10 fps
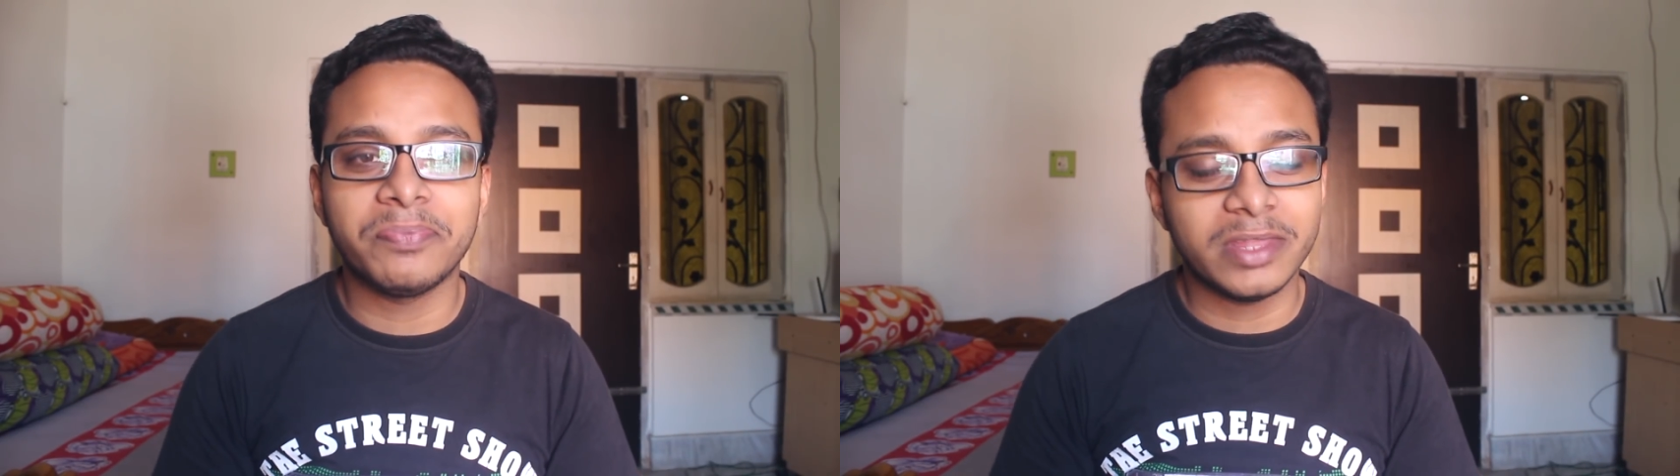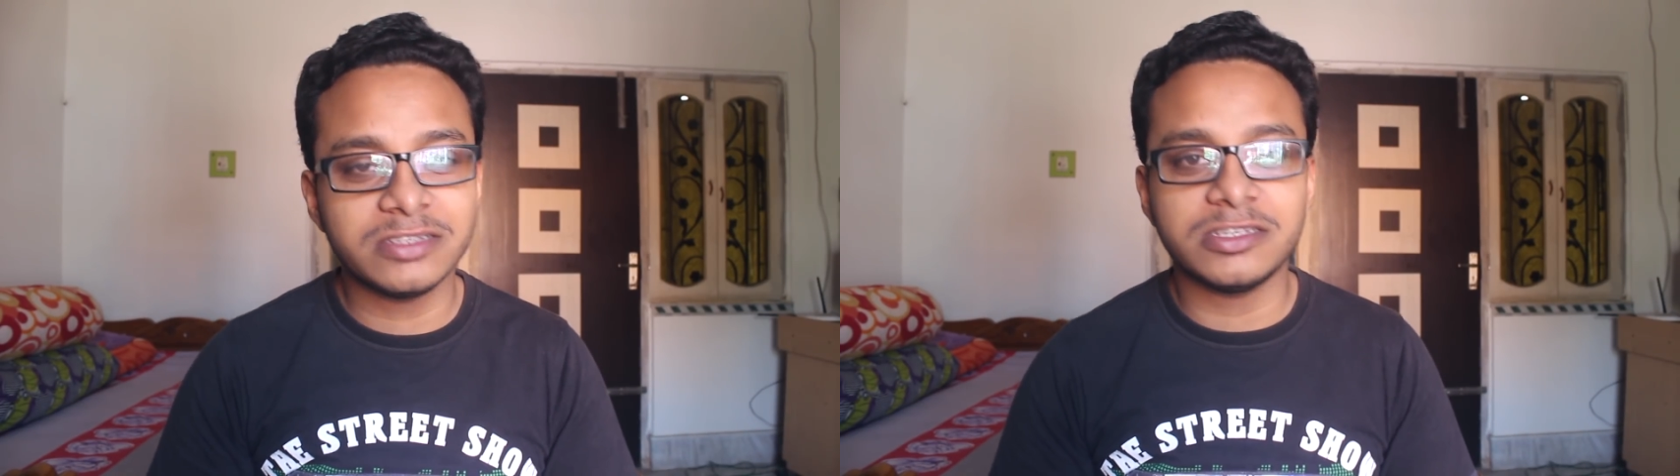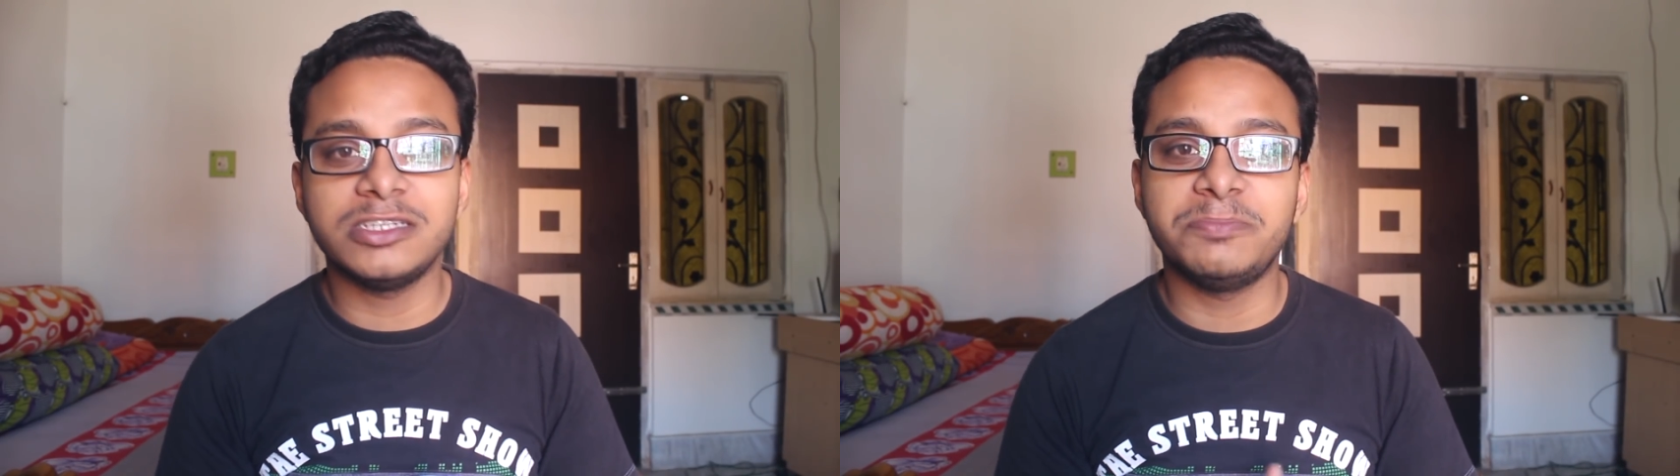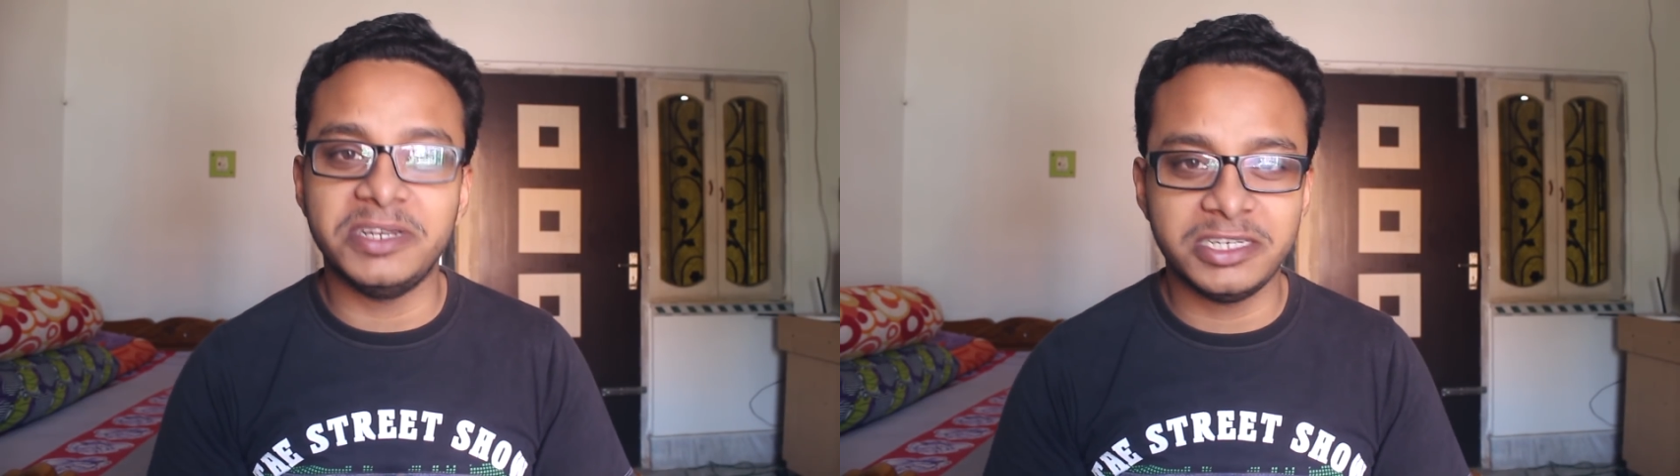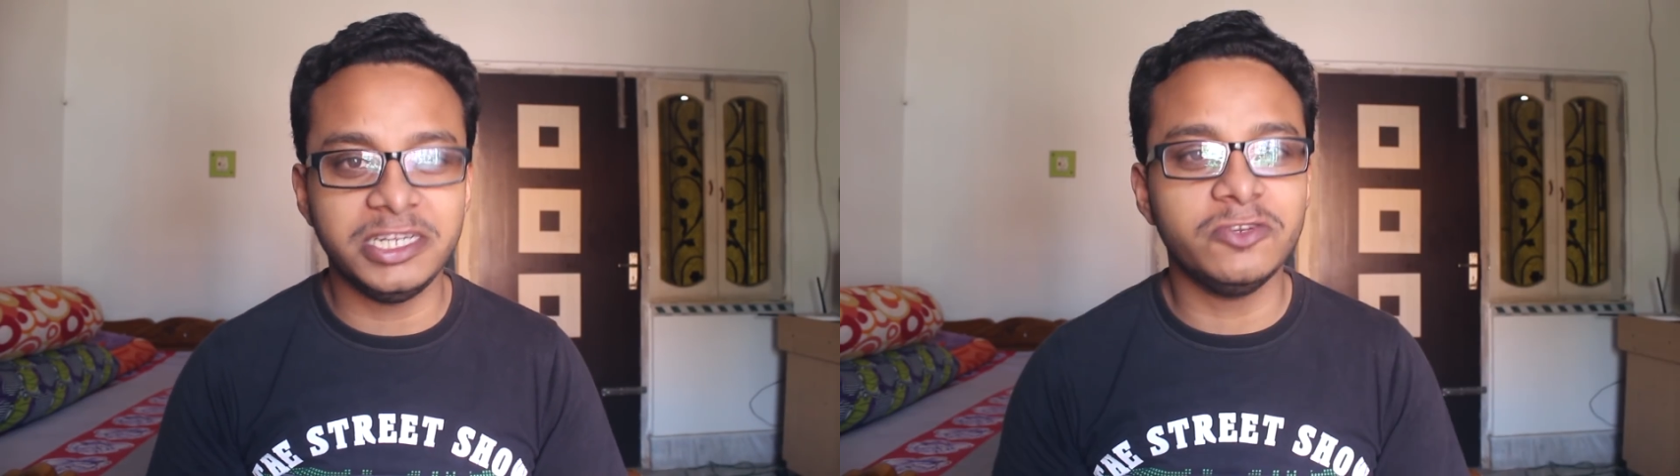This has
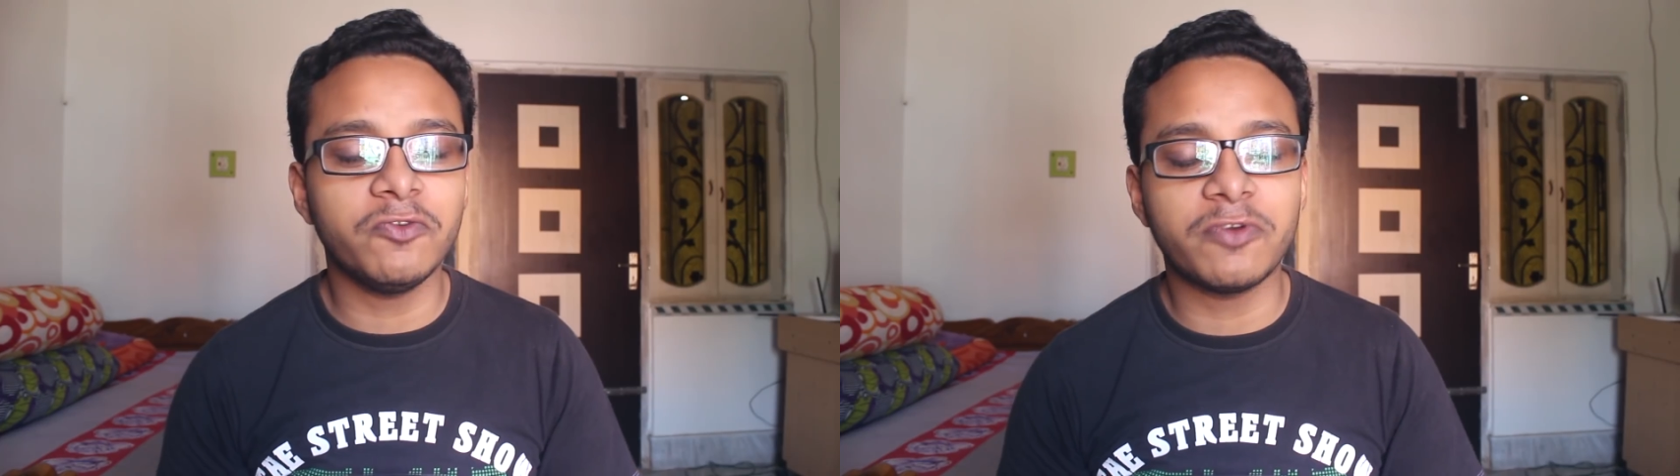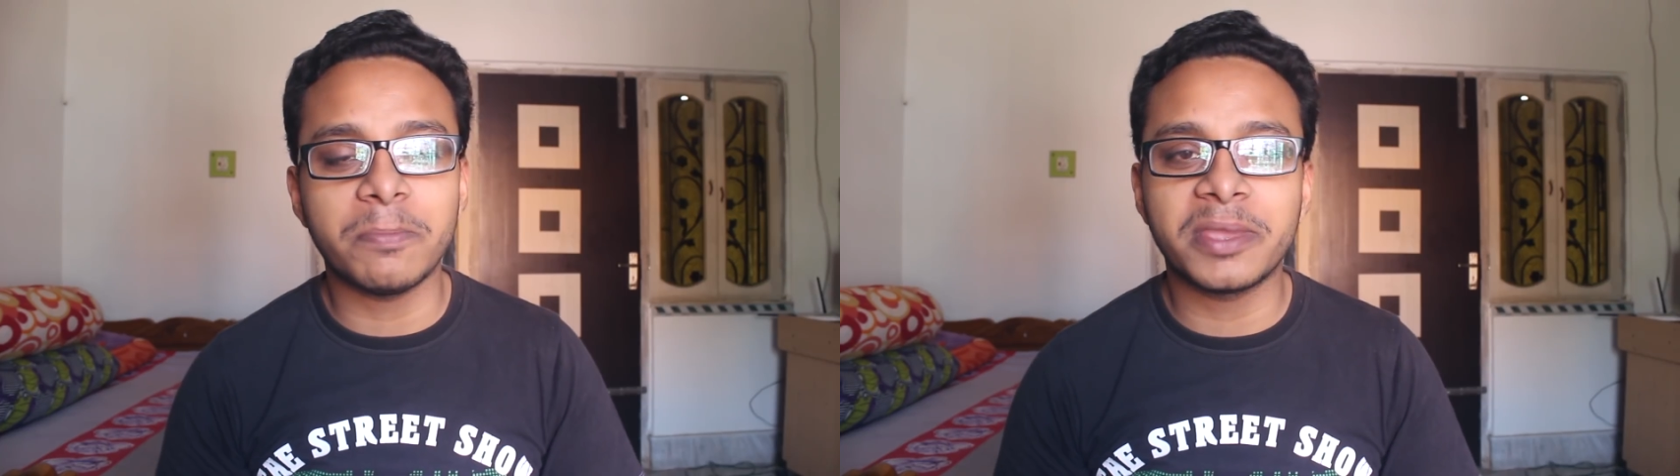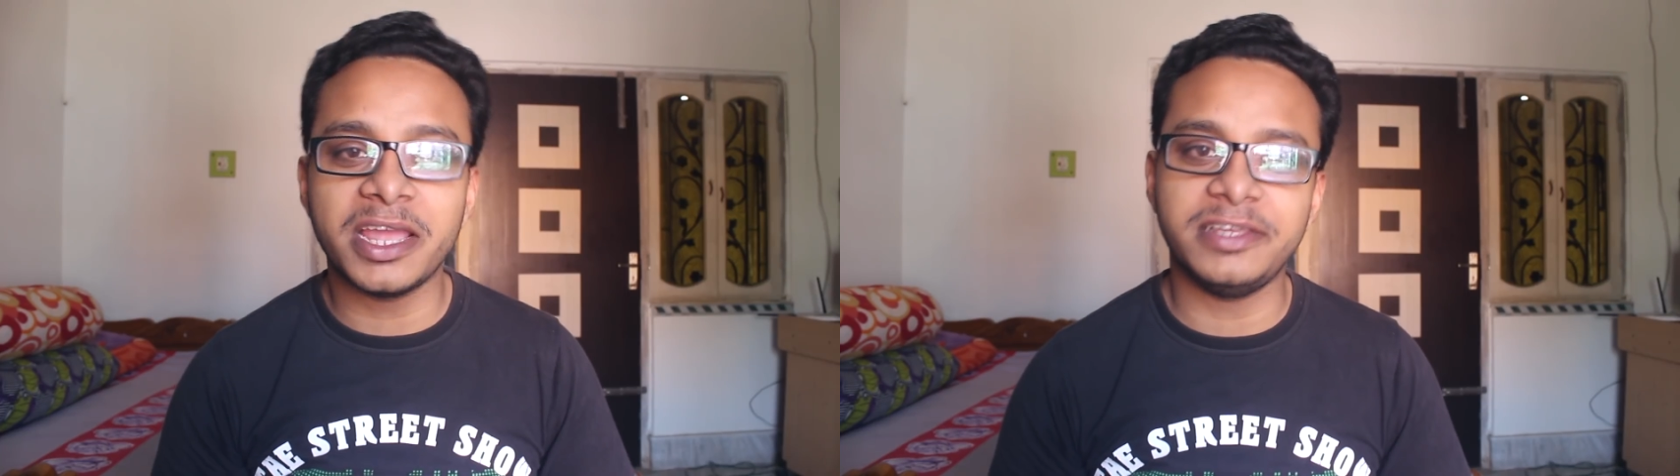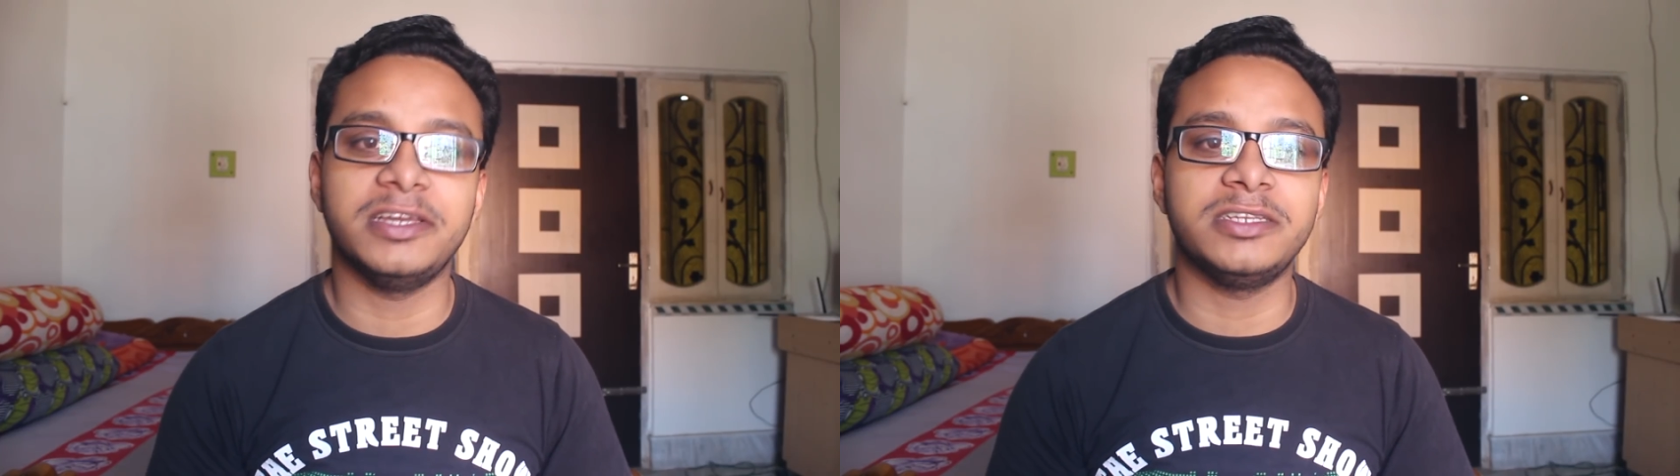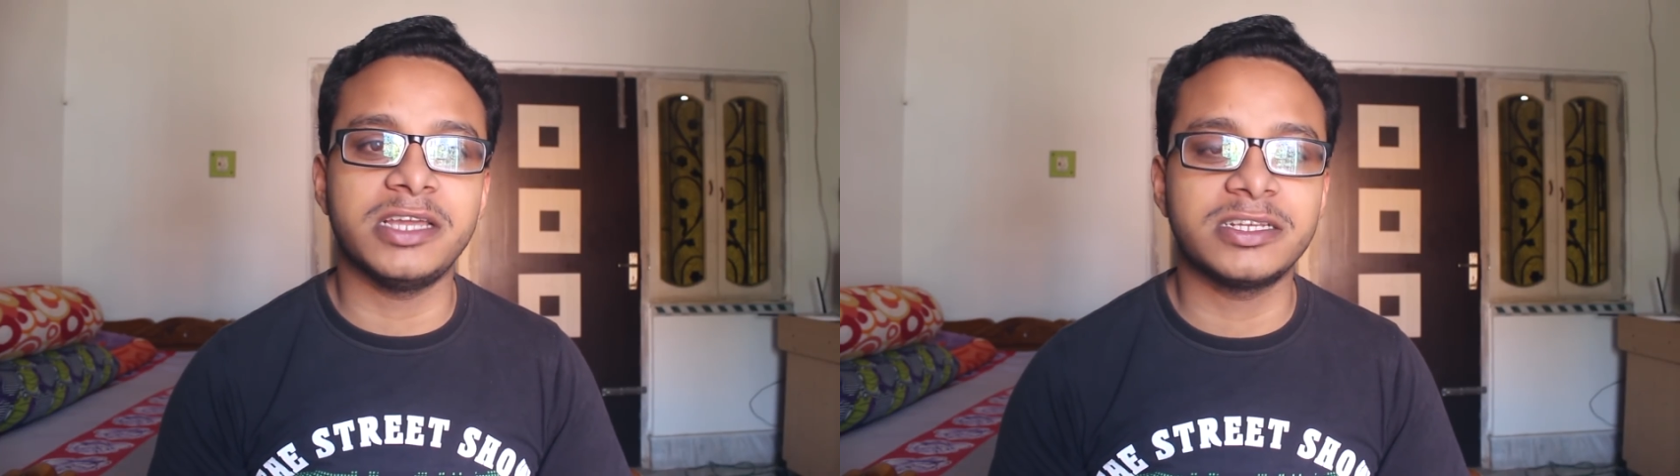been Tito from
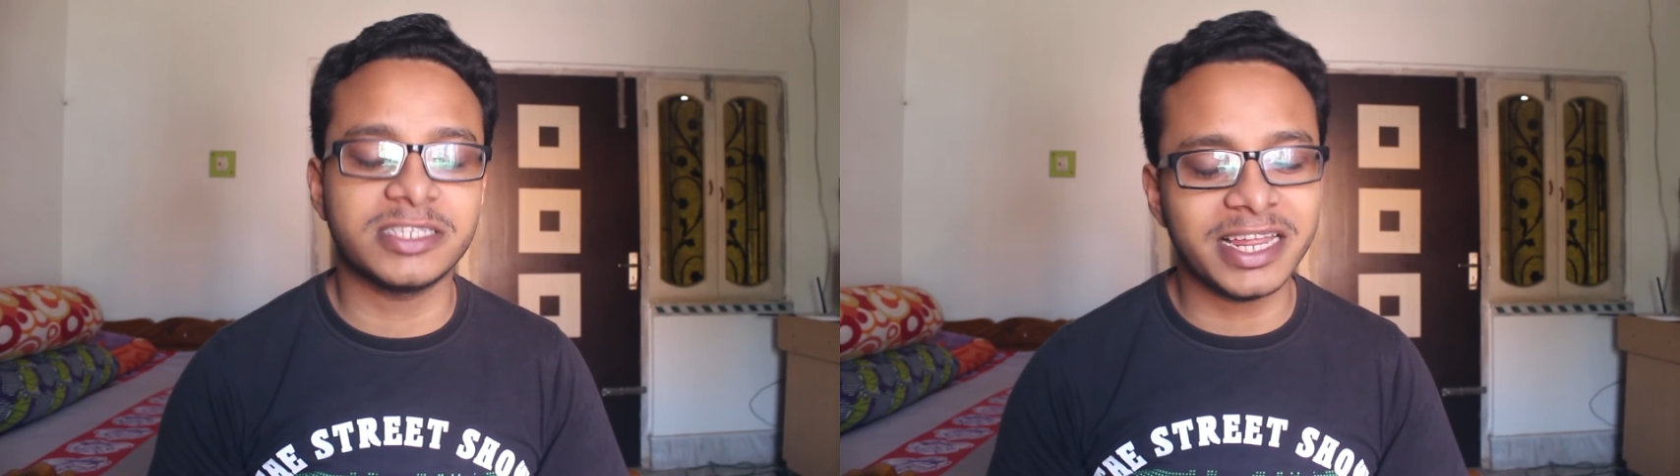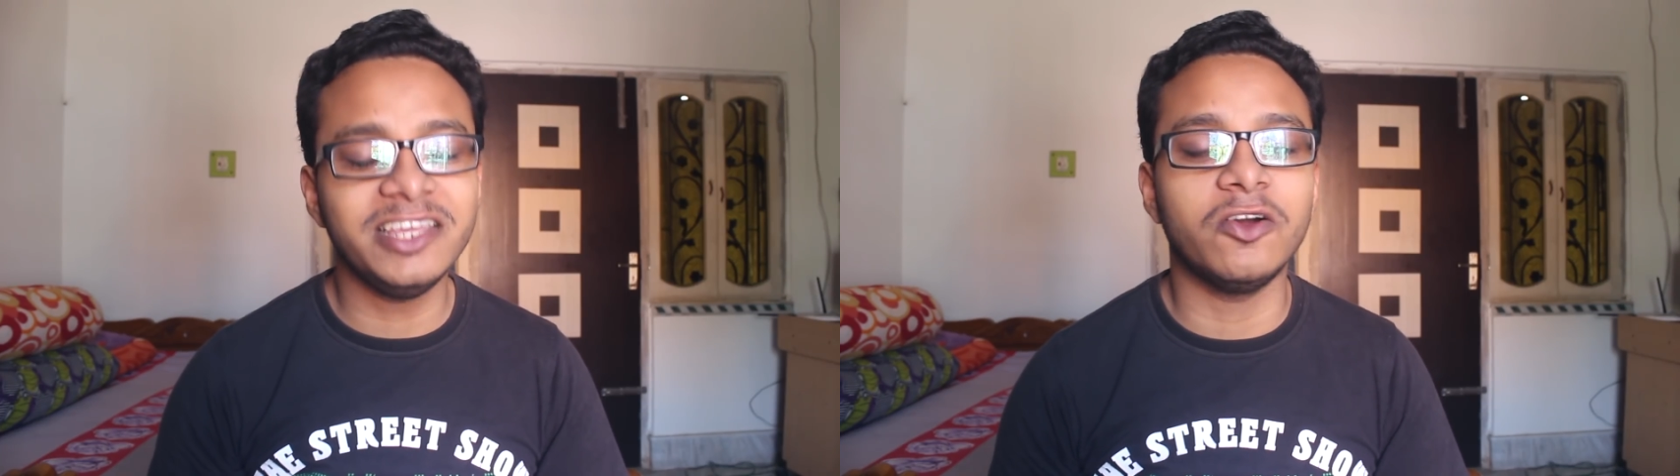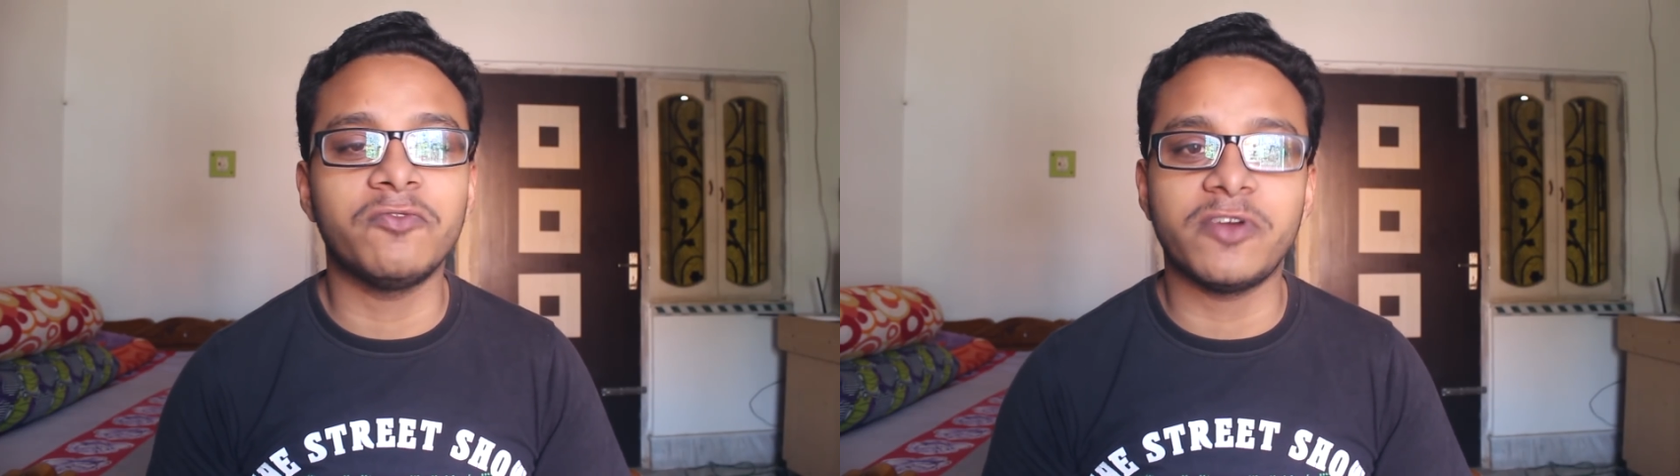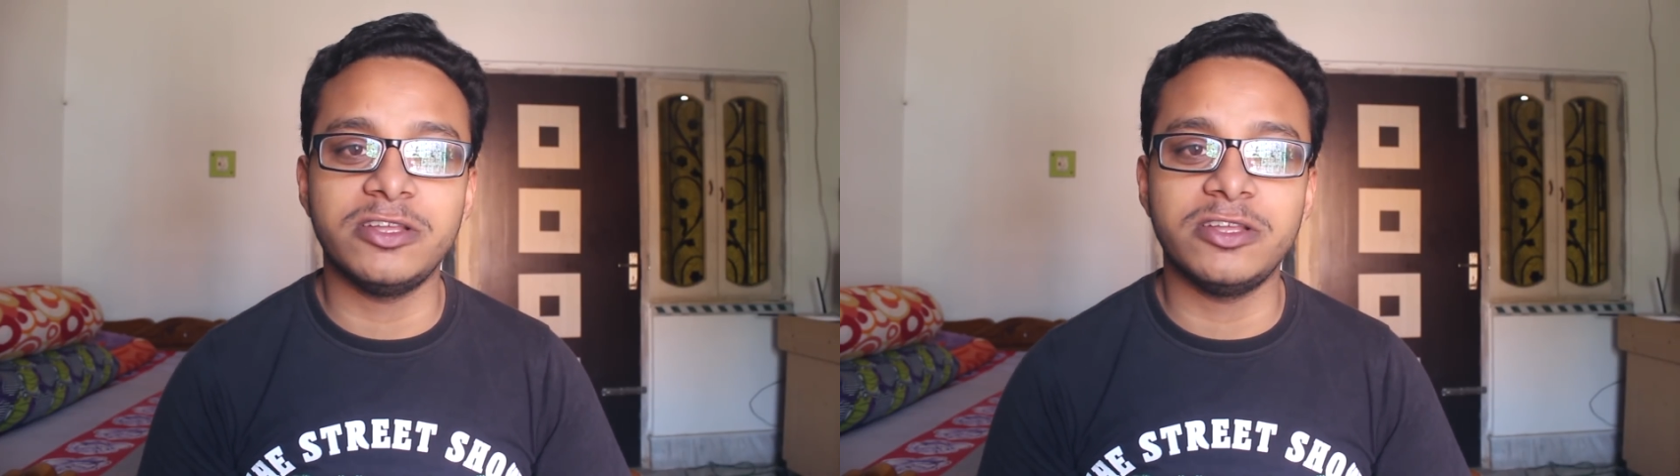KTN Tech signing off.